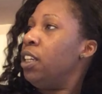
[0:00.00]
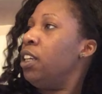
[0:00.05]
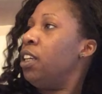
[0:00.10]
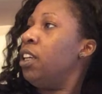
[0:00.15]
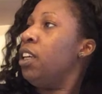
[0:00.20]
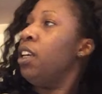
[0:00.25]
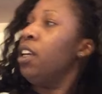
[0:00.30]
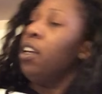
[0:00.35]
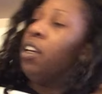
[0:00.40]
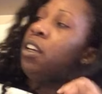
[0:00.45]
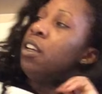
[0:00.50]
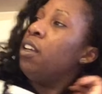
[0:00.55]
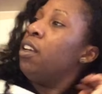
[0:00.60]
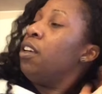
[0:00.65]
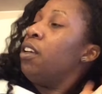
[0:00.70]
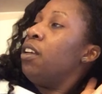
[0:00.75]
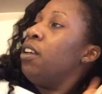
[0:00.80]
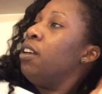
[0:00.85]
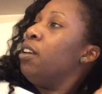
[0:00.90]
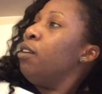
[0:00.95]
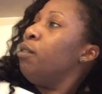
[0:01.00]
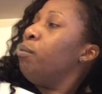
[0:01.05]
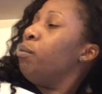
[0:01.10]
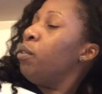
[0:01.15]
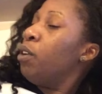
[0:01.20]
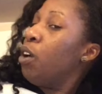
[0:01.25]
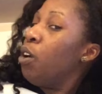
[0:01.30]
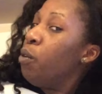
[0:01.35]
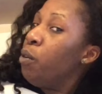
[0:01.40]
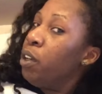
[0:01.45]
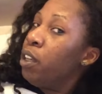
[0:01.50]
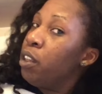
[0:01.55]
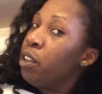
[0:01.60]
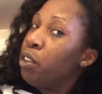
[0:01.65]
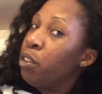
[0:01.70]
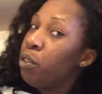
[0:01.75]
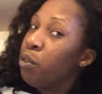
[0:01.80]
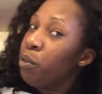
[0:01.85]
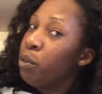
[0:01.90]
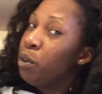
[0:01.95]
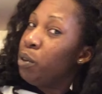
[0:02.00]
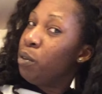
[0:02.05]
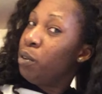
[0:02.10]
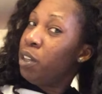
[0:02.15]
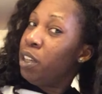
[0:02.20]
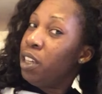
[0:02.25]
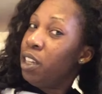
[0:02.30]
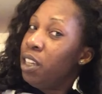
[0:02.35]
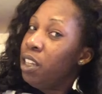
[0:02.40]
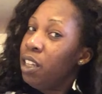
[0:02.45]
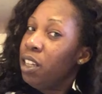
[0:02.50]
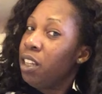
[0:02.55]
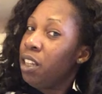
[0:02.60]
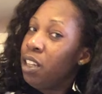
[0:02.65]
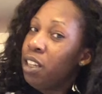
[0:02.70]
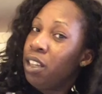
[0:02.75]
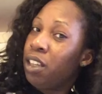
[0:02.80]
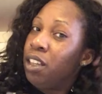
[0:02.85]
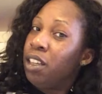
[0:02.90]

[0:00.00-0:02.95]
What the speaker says: it, going through it,